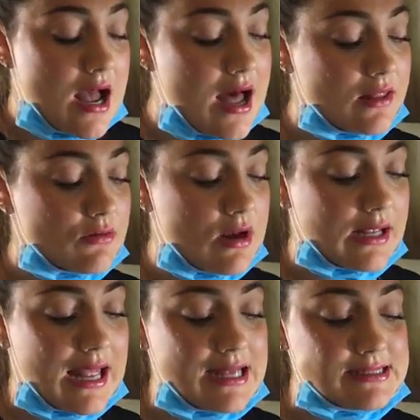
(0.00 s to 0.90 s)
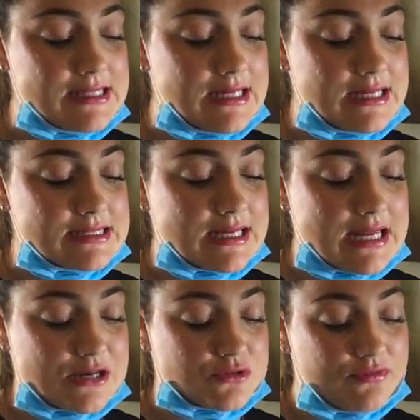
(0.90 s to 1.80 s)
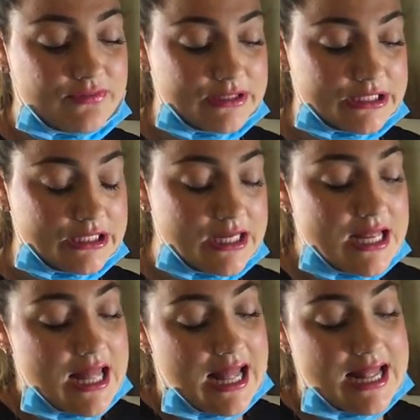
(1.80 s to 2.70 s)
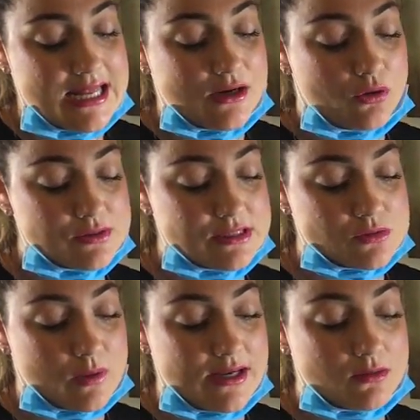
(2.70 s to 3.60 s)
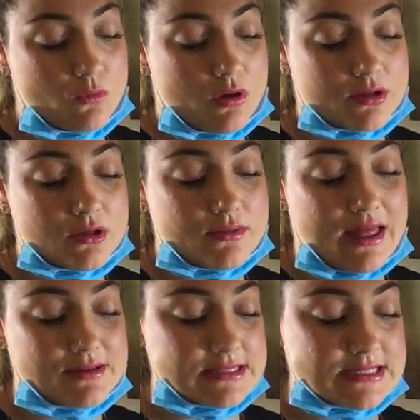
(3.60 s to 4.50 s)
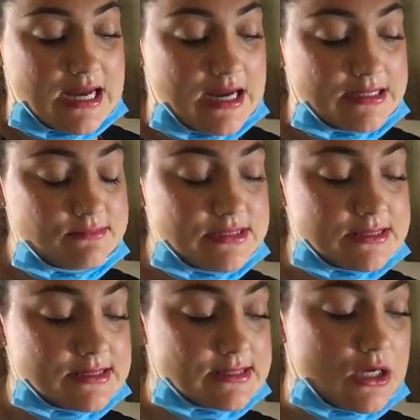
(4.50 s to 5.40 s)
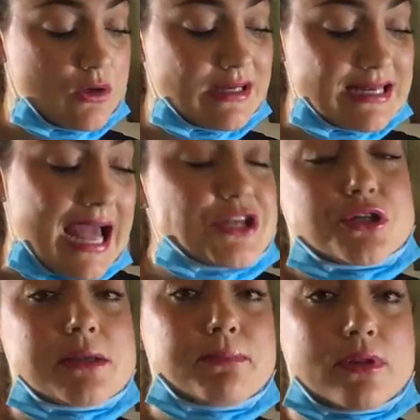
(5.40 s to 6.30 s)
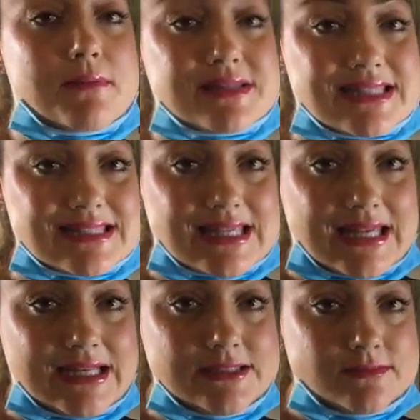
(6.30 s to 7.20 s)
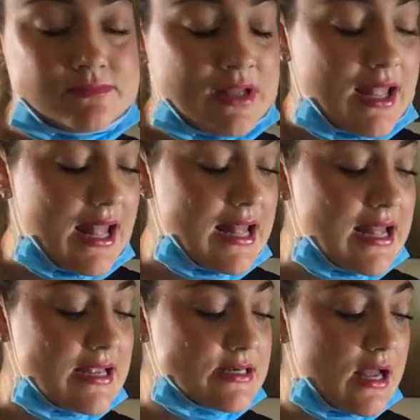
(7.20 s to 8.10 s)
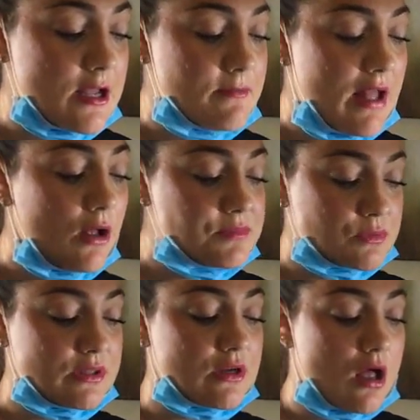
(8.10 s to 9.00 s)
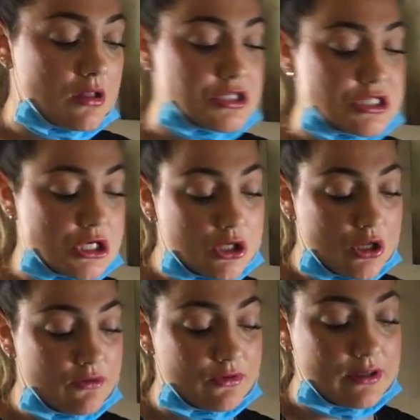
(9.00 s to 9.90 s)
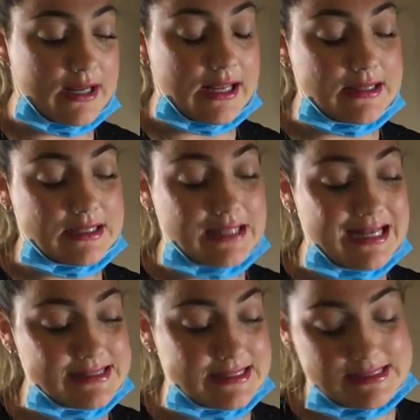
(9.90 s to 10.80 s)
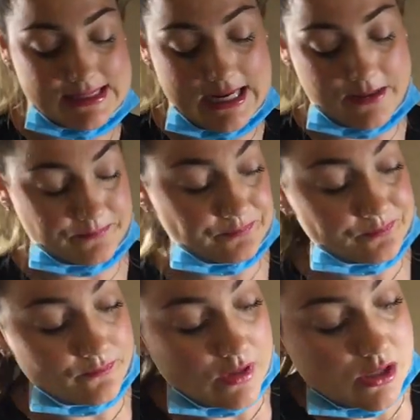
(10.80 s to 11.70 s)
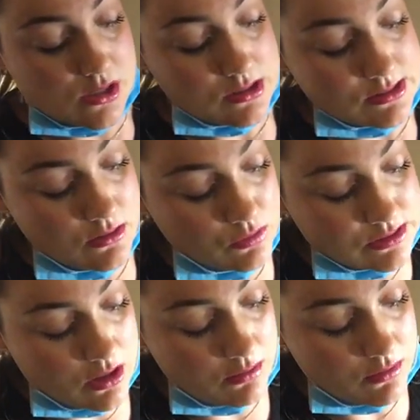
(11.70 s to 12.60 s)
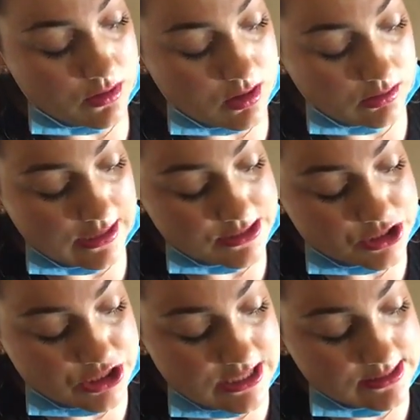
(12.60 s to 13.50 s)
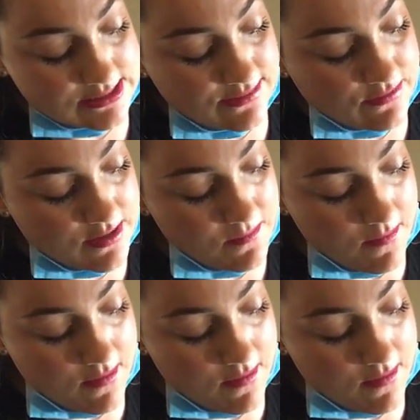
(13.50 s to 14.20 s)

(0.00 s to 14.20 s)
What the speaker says: Hyaluronic acid is a natural filler and holds its weight in water 1,000 times. So it naturally plumps the skin and helps with the collagen turnover and the elasticity. So we'll start on our client's cheek this evening,